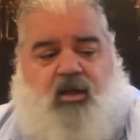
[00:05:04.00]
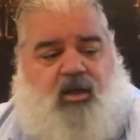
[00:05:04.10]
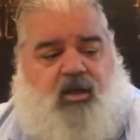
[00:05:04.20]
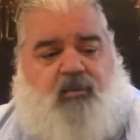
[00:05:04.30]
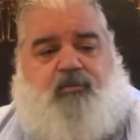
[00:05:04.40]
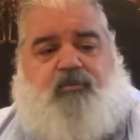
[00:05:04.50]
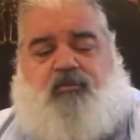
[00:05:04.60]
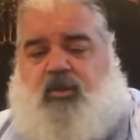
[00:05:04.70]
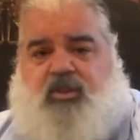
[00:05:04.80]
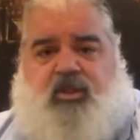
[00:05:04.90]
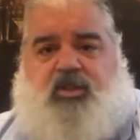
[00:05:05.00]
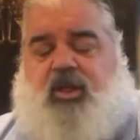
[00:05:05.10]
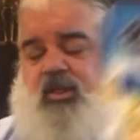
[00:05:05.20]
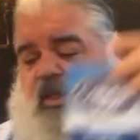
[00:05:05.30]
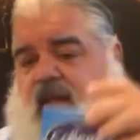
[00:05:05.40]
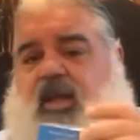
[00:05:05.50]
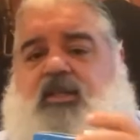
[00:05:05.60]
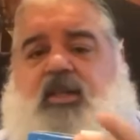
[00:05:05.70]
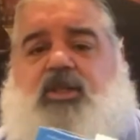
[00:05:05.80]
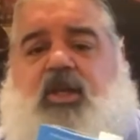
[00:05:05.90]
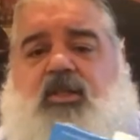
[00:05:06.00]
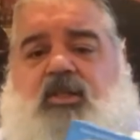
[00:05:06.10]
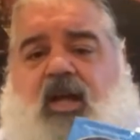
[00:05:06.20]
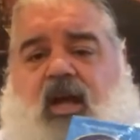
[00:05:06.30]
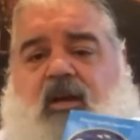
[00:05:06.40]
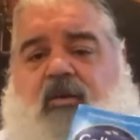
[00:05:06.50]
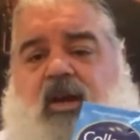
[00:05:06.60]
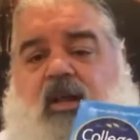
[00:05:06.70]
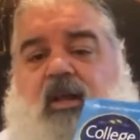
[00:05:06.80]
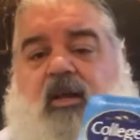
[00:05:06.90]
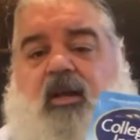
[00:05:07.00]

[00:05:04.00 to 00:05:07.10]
Um, I said chicken. I think I said chicken stock already.